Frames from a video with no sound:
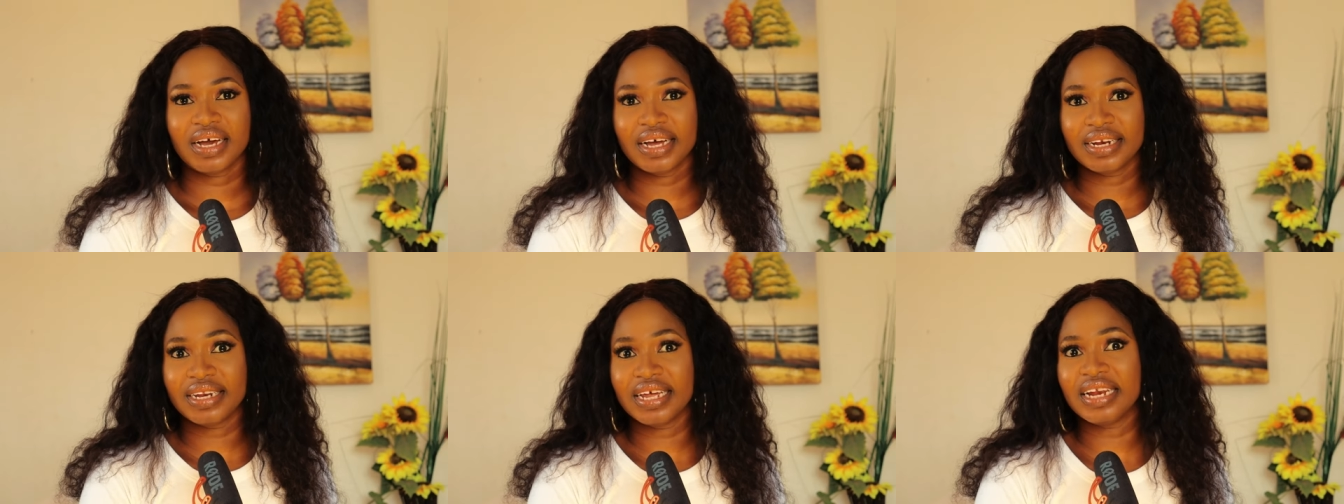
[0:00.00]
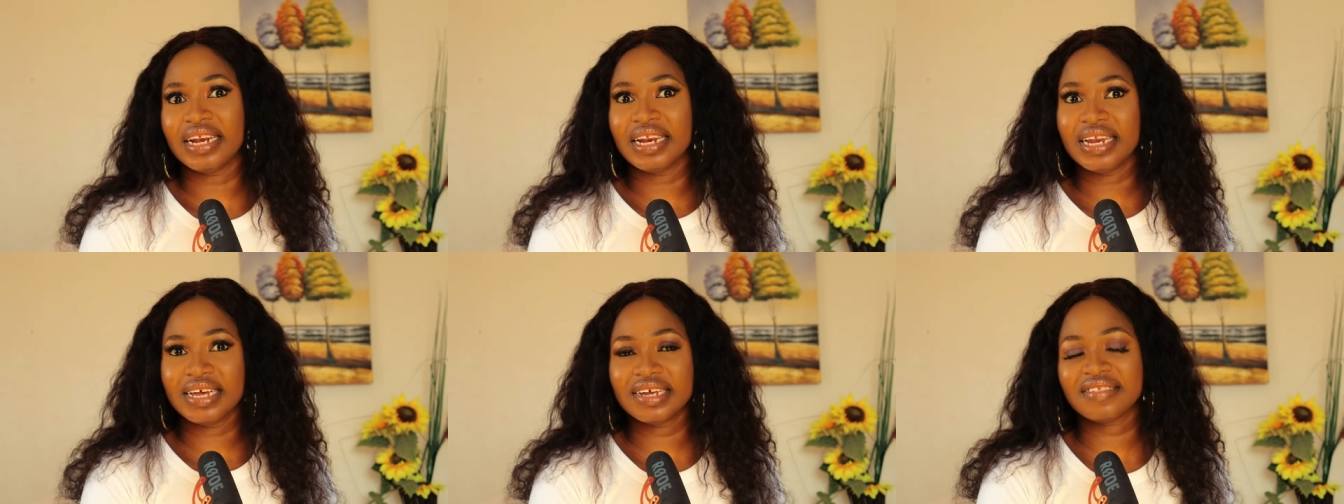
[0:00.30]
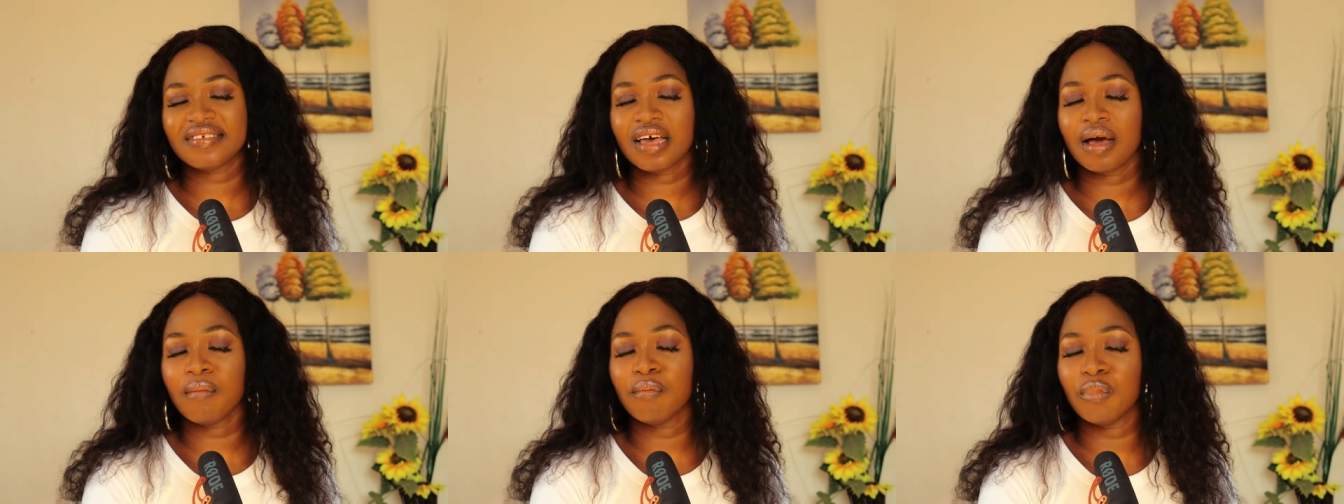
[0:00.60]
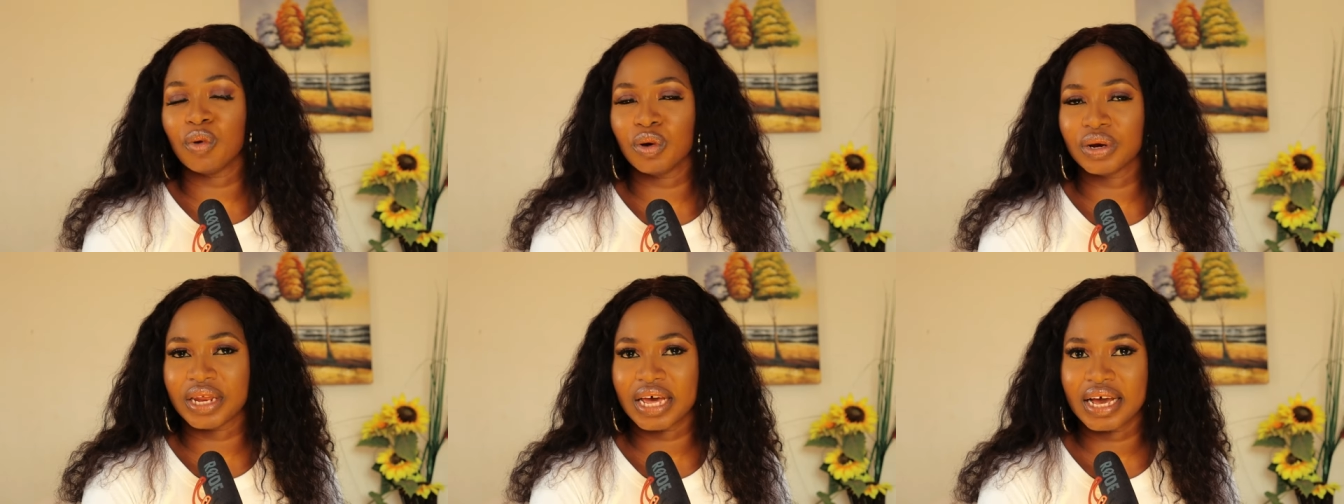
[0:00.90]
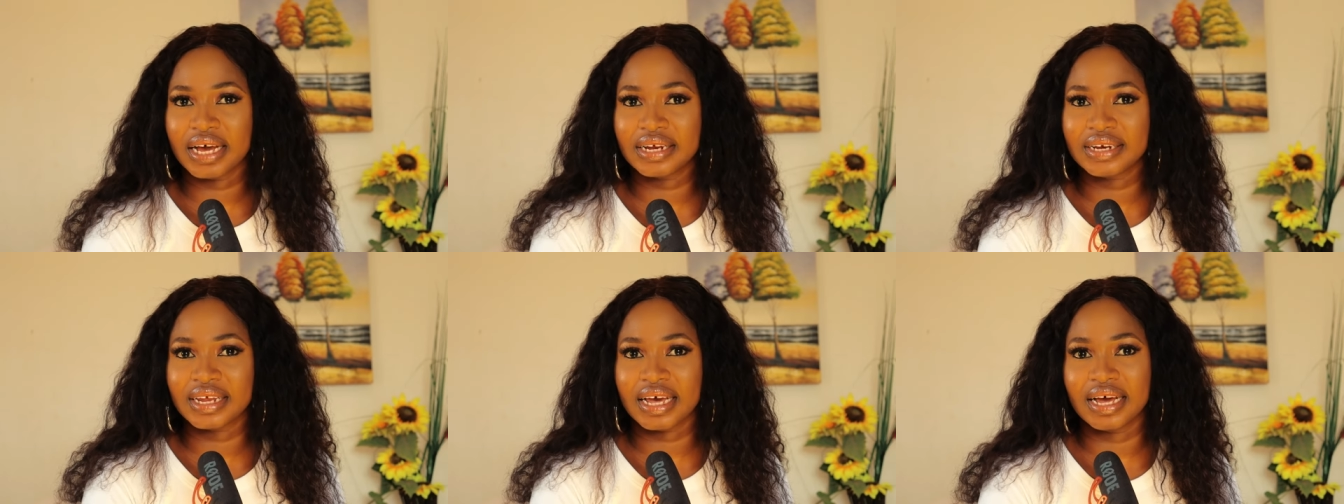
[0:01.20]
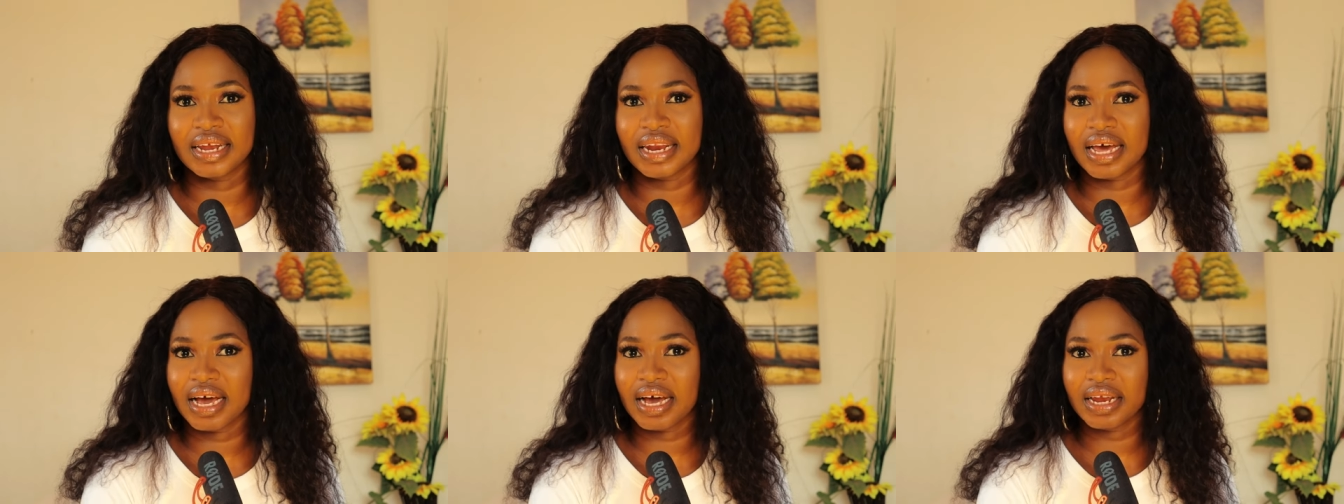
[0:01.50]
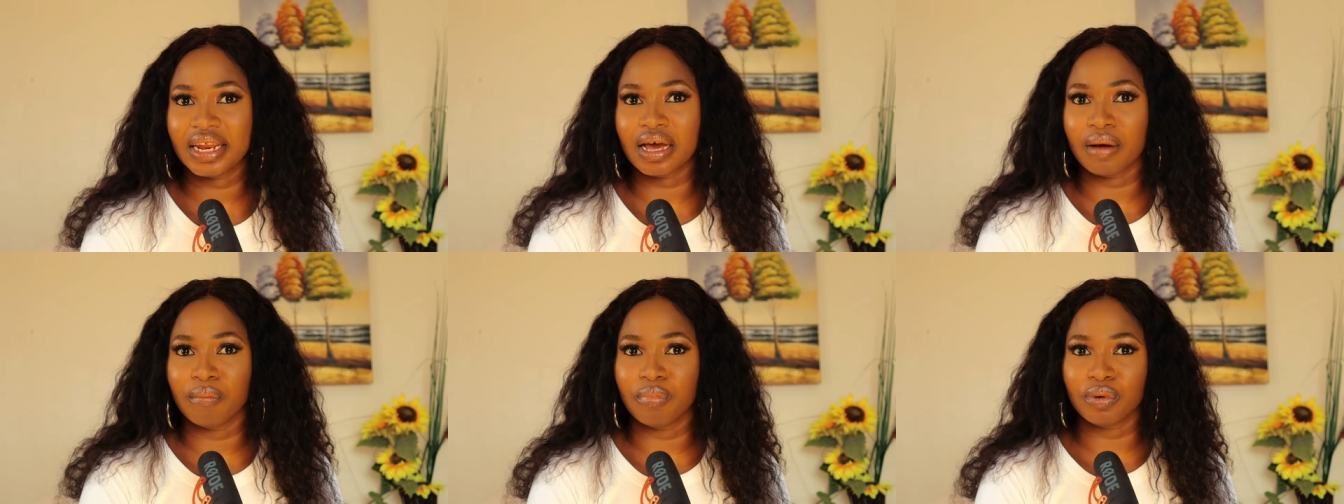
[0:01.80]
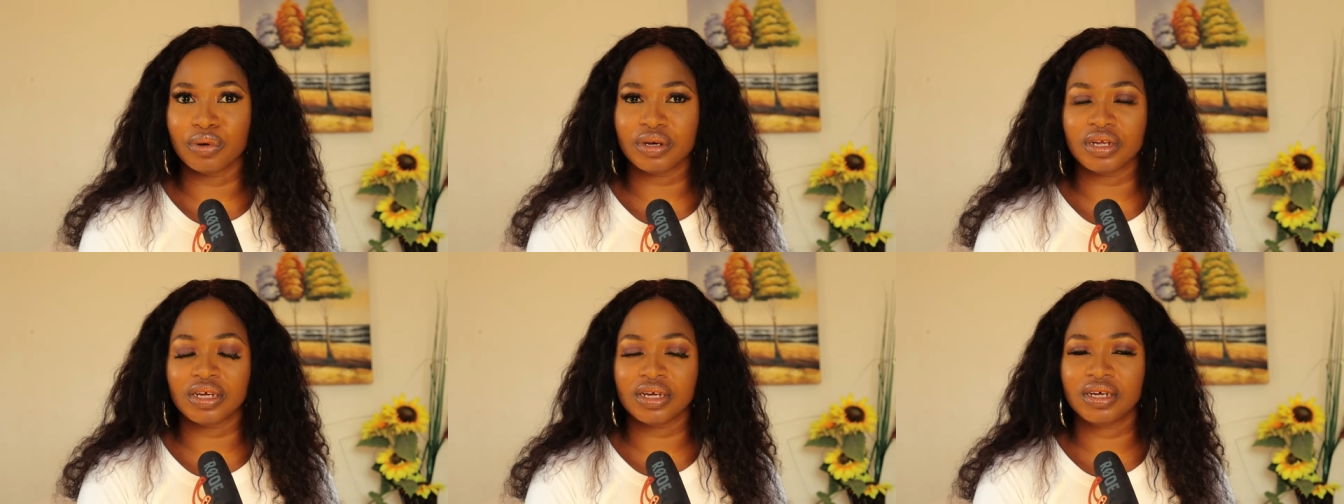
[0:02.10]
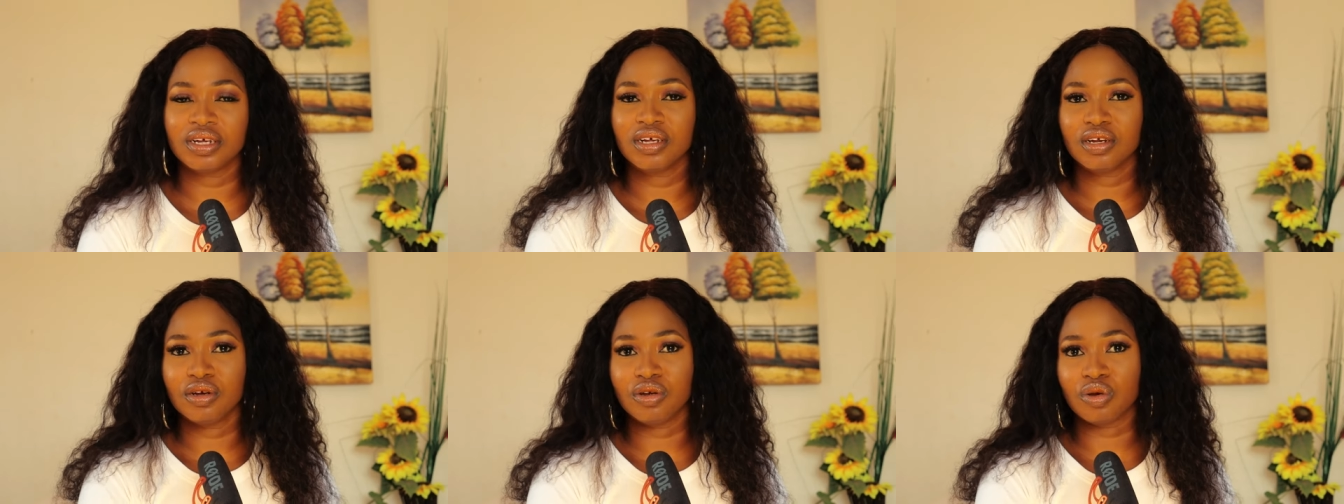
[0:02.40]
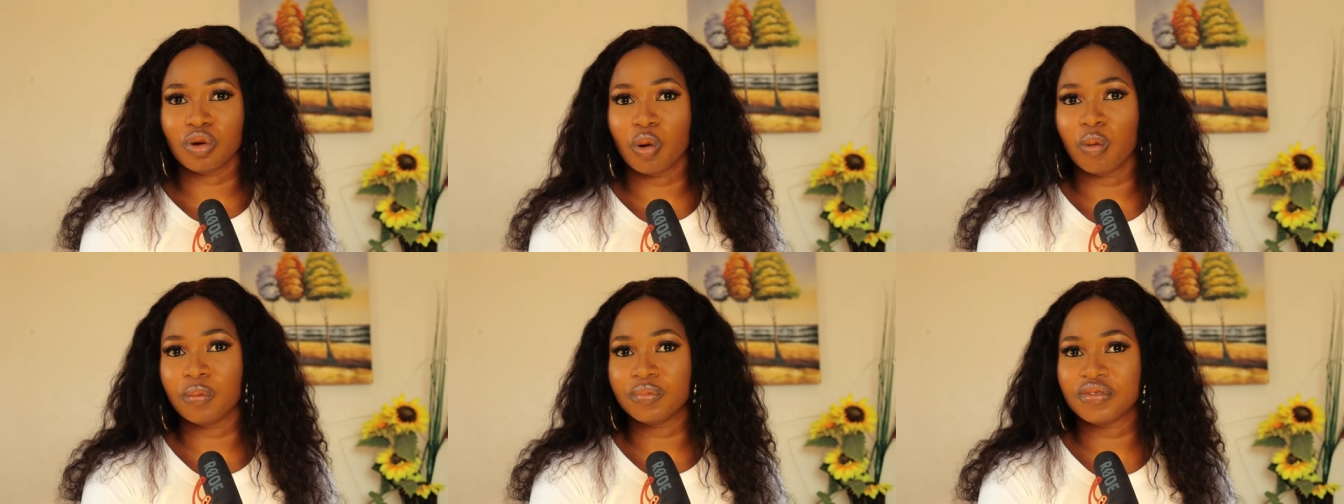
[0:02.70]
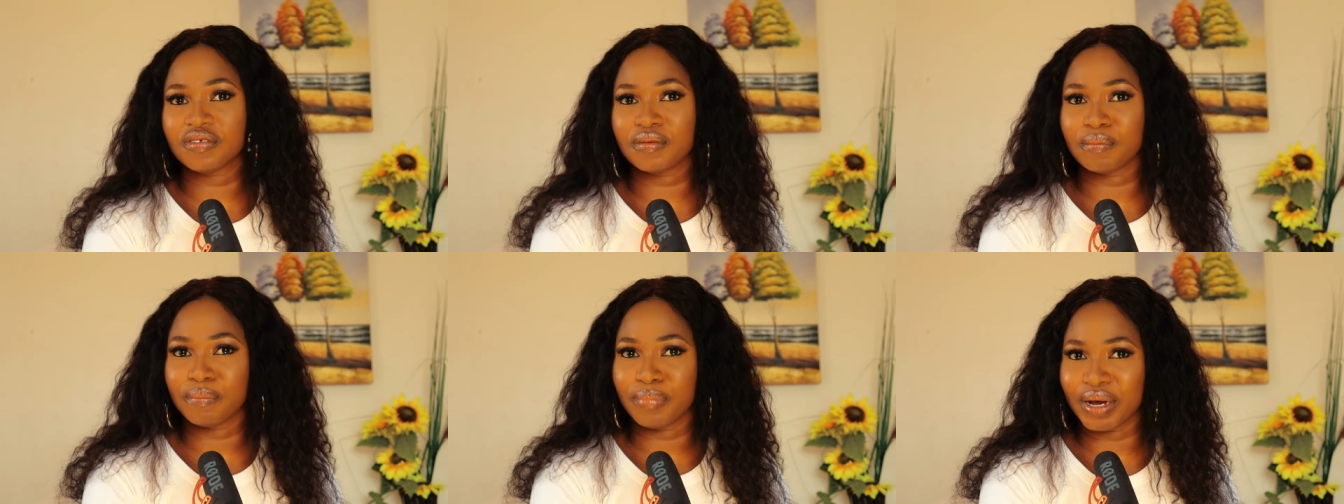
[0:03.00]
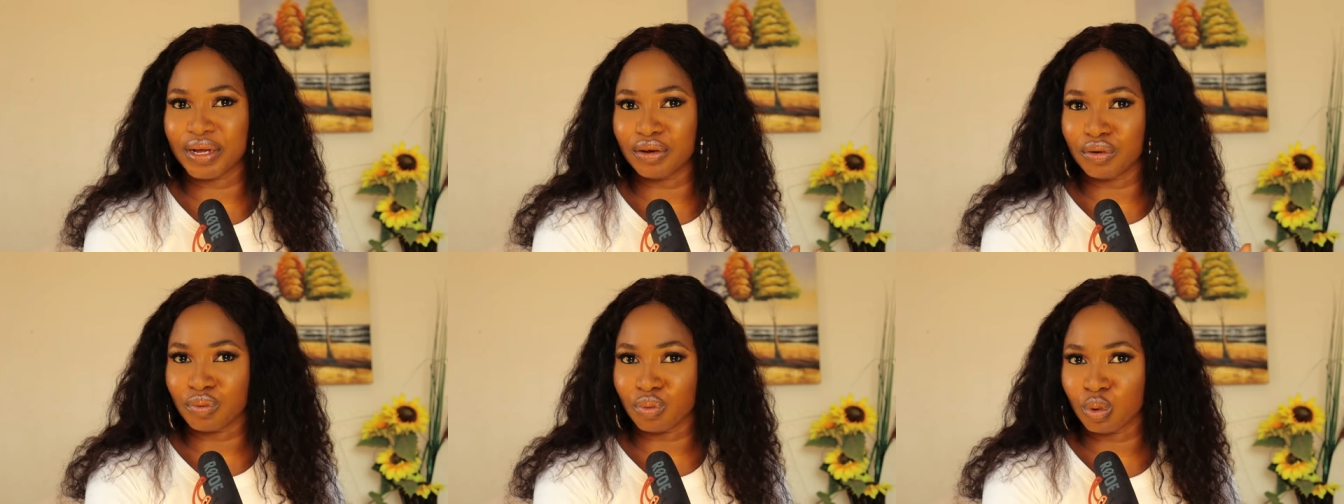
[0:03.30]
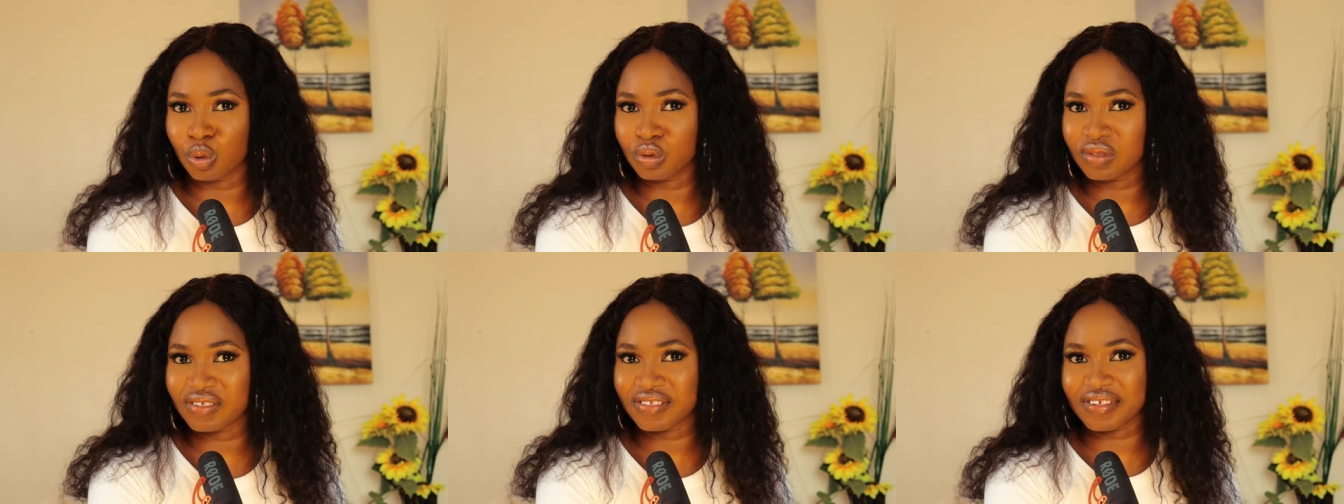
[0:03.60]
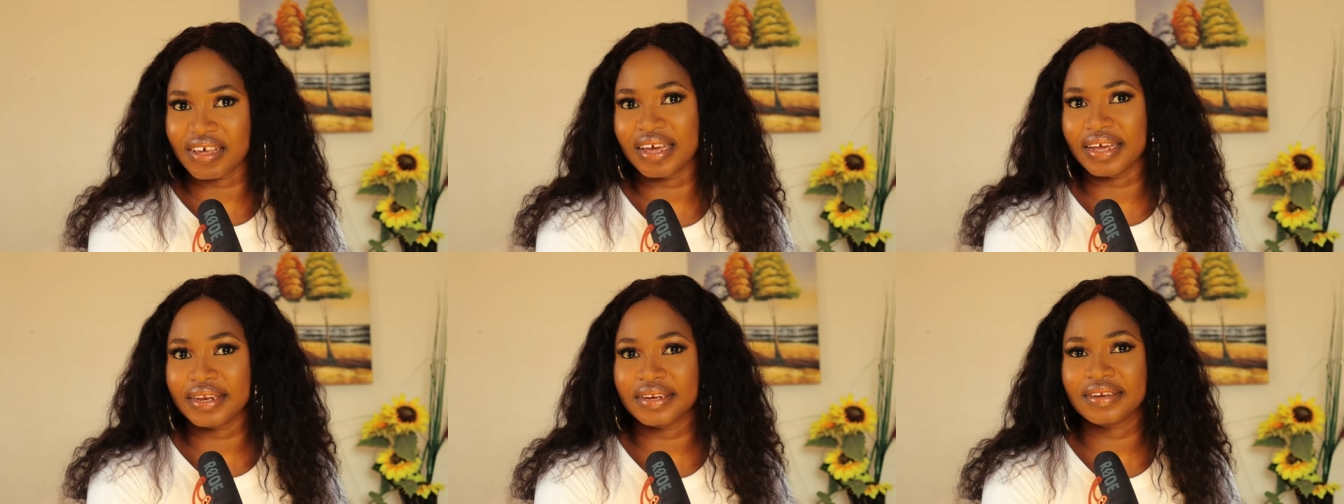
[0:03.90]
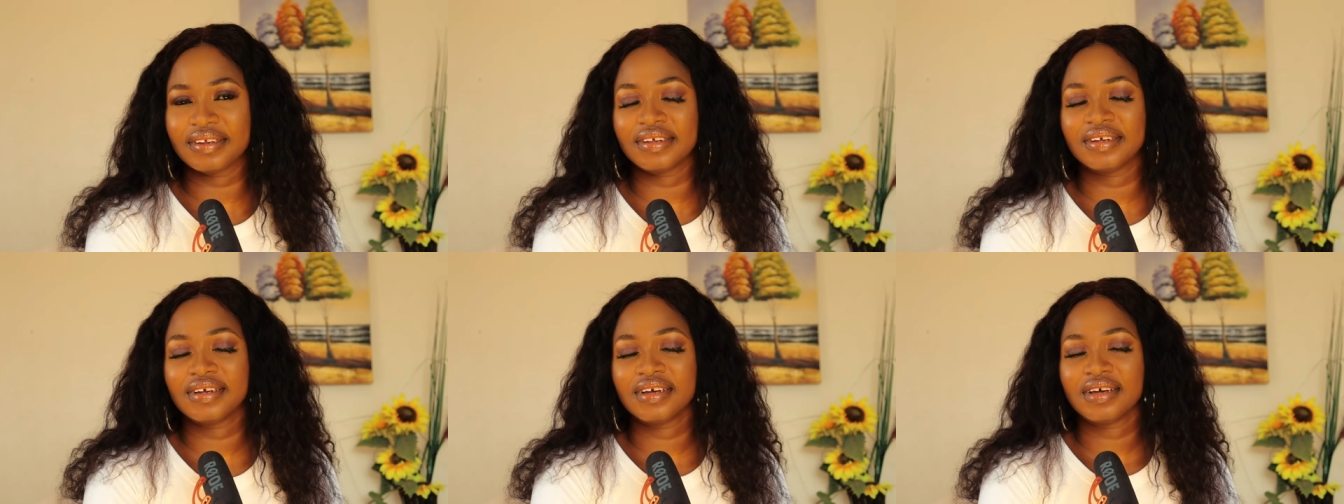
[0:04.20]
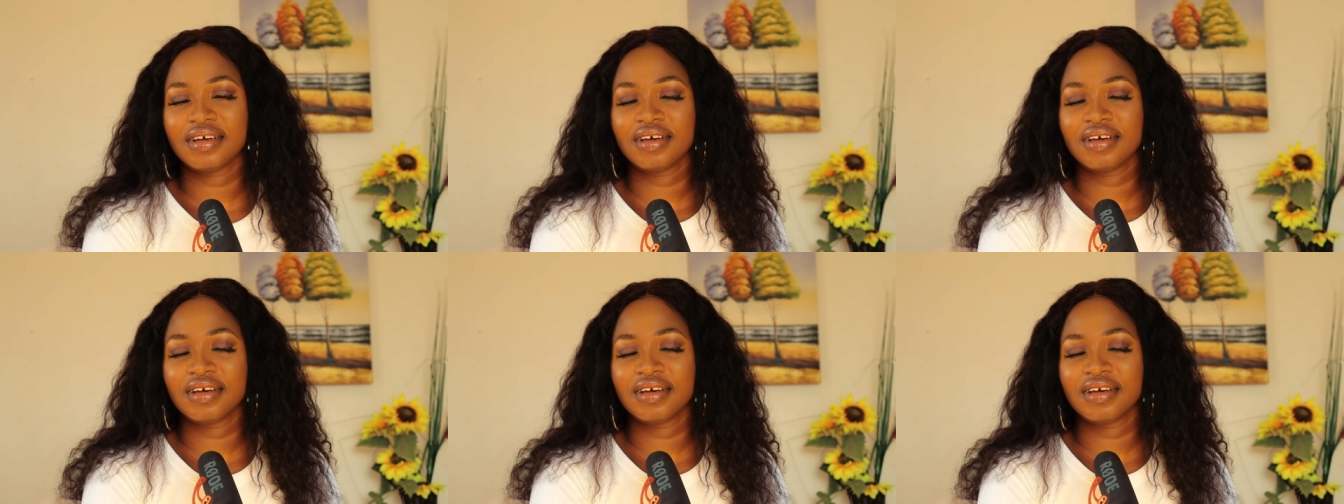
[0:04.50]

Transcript: and then later murdered and had her body dumped by the roadside.